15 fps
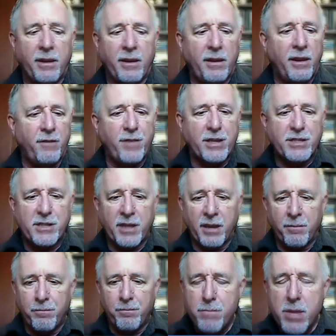
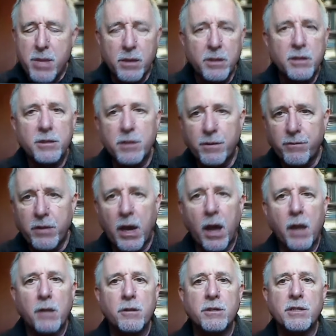investing millions of
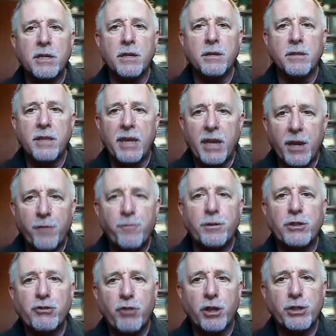dollars into the
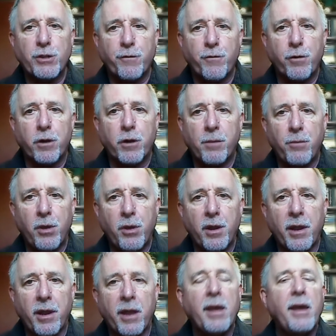infrastructure for a
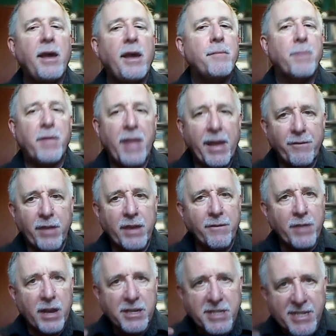community, but they haven't
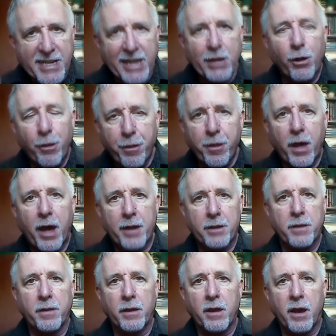given a single thought
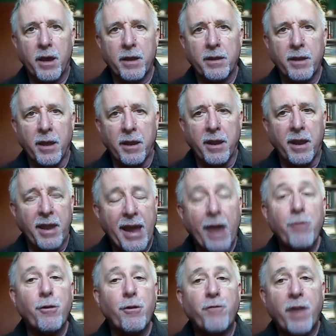to the content. And
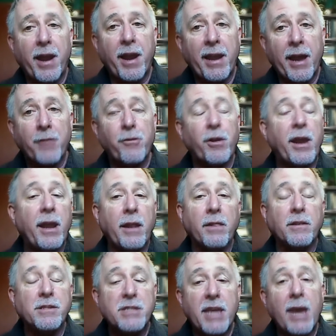now they're finding out they're getting
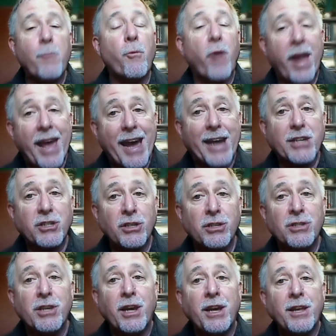the same
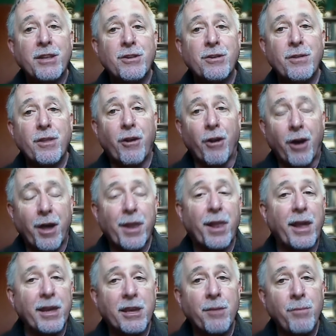reactions to their
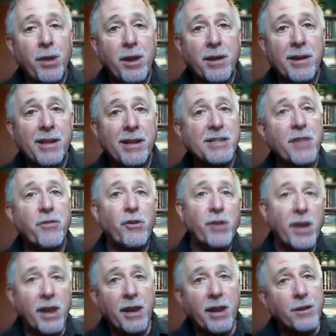online communities that they're
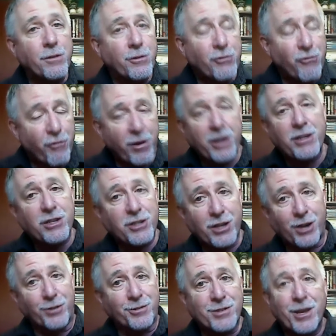getting to their trade
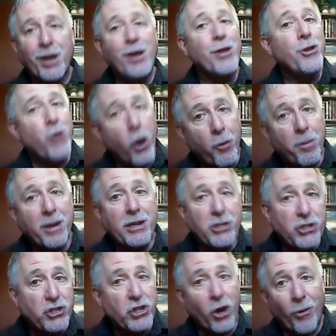shows. Nobody's
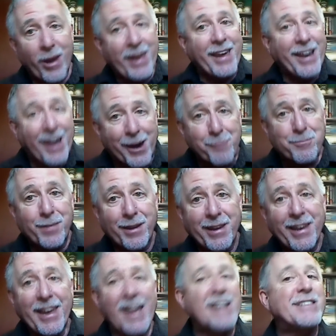showing up
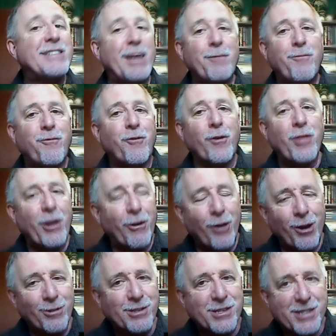except for their
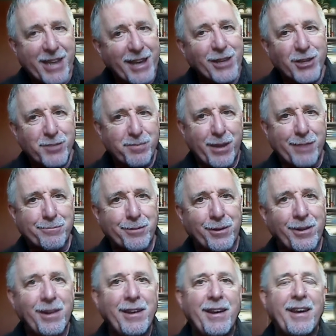own salespeople.
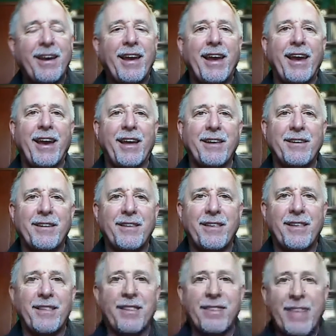And
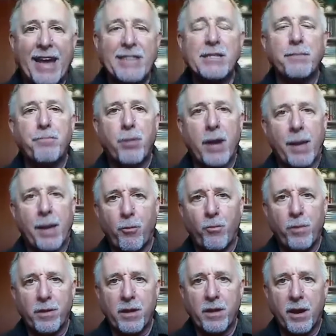that's a problem
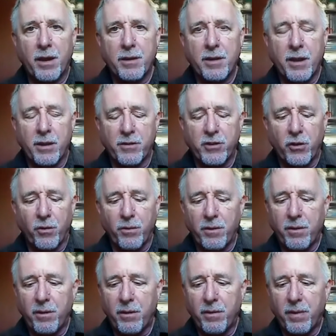with content. So
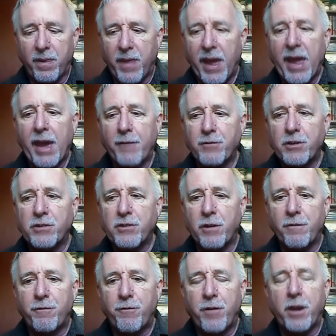they have to
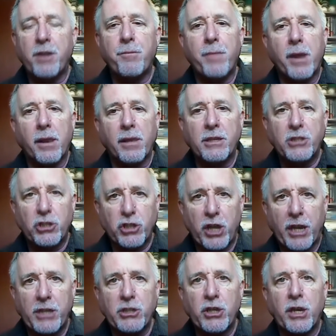start fundamentally
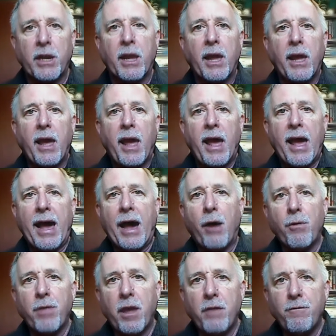changing
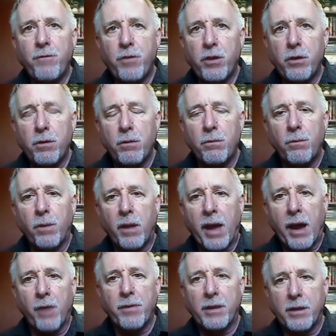how they
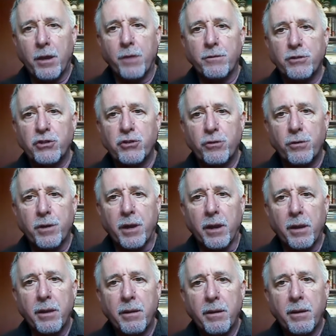tell their story.
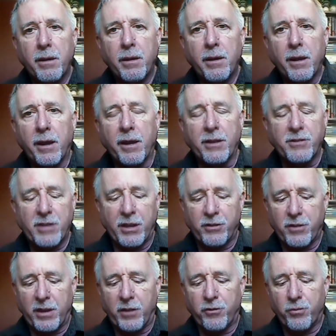Okay?
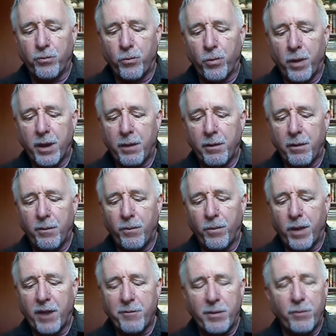It's what
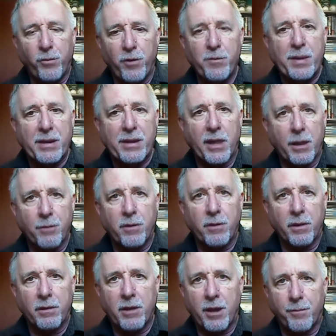we've been telling
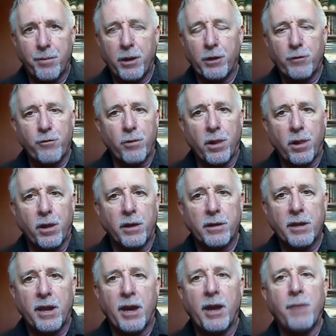companies for a long
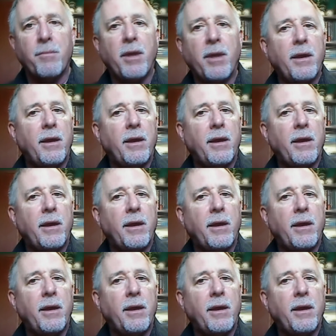time.